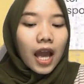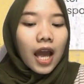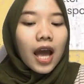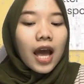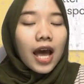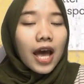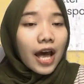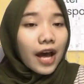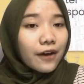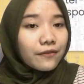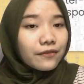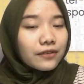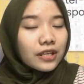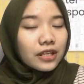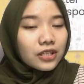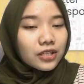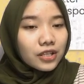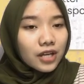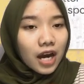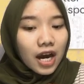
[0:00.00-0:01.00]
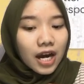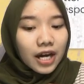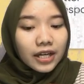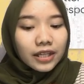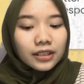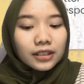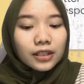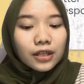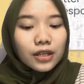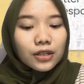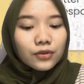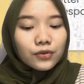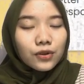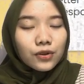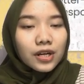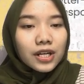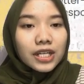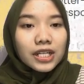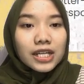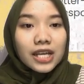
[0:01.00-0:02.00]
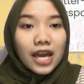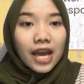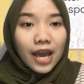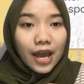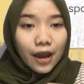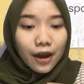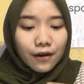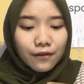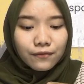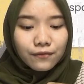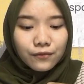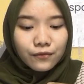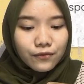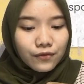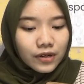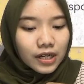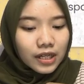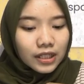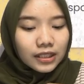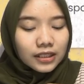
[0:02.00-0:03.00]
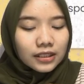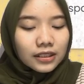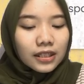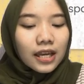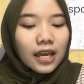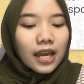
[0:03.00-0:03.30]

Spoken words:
Have the child sort the F words